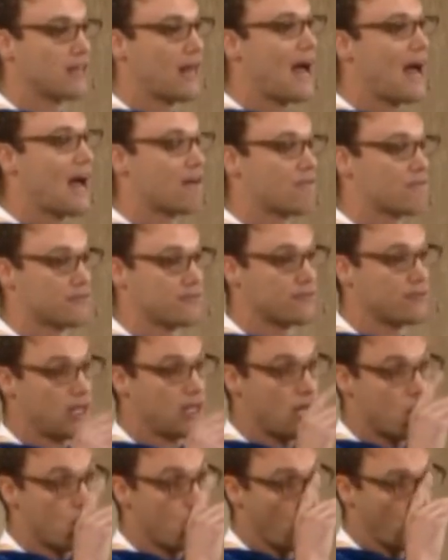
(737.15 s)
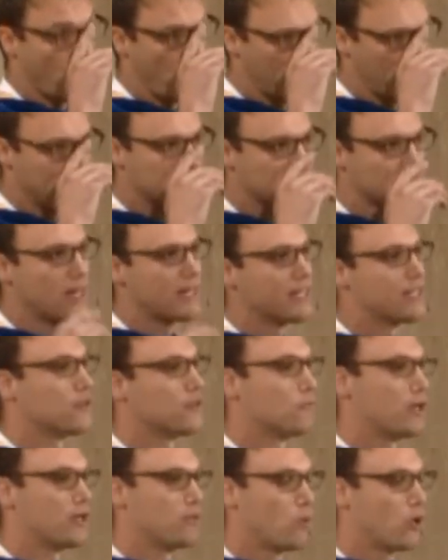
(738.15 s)
laugh. What it's like
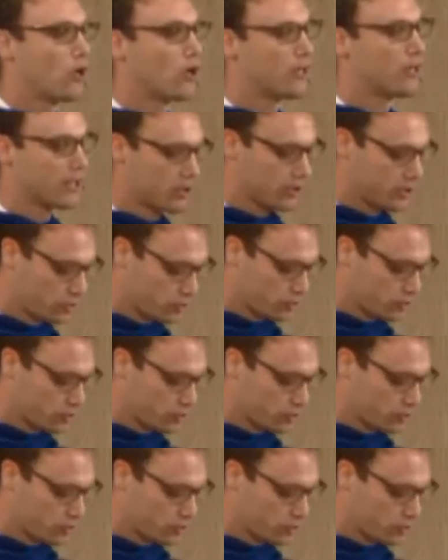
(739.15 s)
when we're in